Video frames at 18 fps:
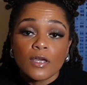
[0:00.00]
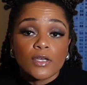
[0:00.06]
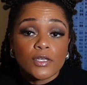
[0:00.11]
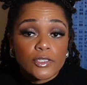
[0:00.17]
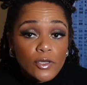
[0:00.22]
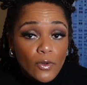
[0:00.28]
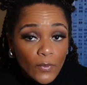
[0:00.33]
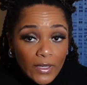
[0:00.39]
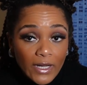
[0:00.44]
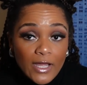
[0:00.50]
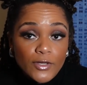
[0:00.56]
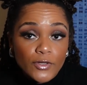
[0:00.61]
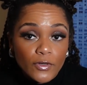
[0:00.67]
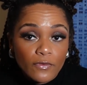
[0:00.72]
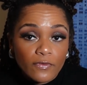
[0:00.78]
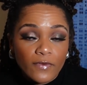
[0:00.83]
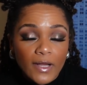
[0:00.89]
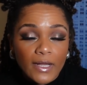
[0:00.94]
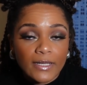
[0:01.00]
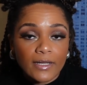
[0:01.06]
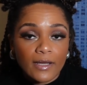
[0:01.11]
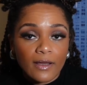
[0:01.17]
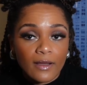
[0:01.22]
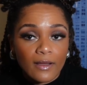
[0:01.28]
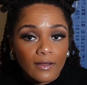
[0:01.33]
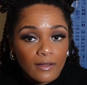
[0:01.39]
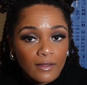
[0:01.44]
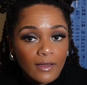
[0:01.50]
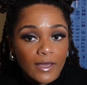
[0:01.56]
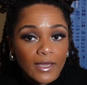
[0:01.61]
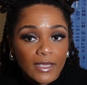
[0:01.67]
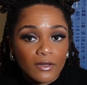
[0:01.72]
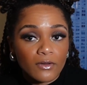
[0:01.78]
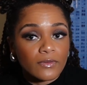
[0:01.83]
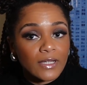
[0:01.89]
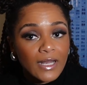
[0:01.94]
So when I do find a, a
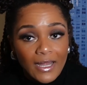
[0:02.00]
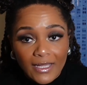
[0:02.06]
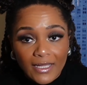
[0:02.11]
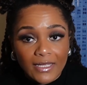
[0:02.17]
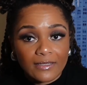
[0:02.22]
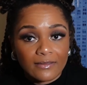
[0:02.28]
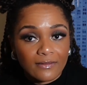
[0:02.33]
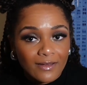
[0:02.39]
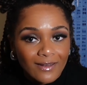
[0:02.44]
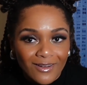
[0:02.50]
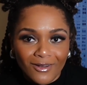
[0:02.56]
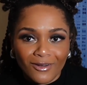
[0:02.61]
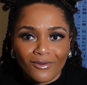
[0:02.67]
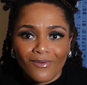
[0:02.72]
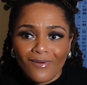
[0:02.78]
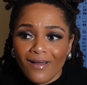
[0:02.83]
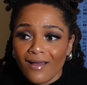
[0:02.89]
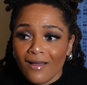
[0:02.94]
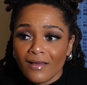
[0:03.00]
heel that I can, you know,